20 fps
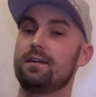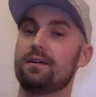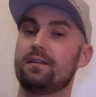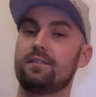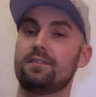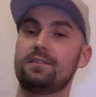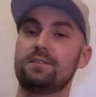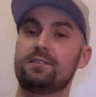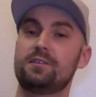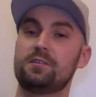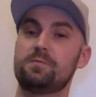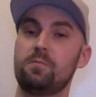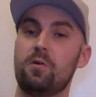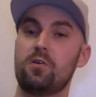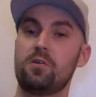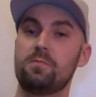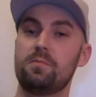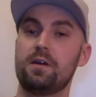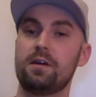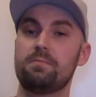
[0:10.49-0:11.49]
This is
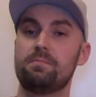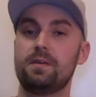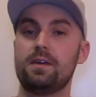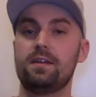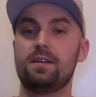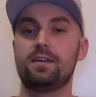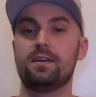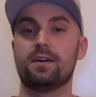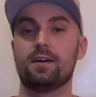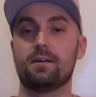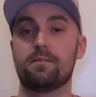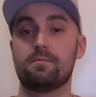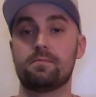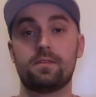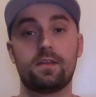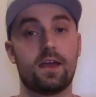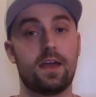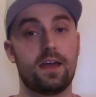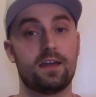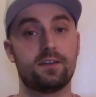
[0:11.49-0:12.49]
Motor Mike Media,
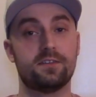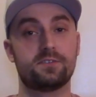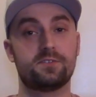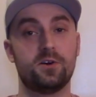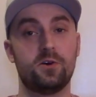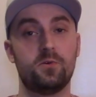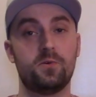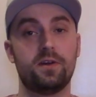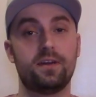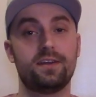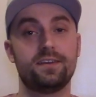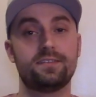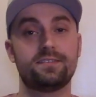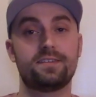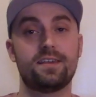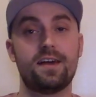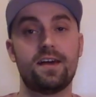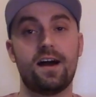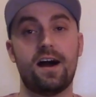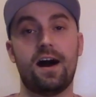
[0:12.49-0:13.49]
and as
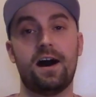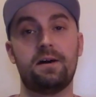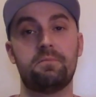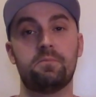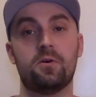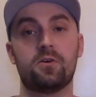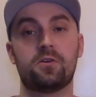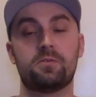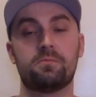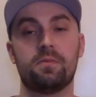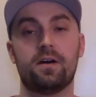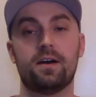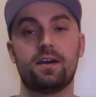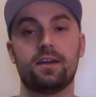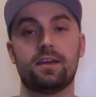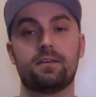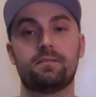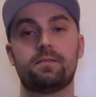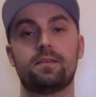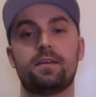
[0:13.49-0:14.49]
always, I'm Motor
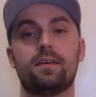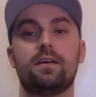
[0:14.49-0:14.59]
Mike.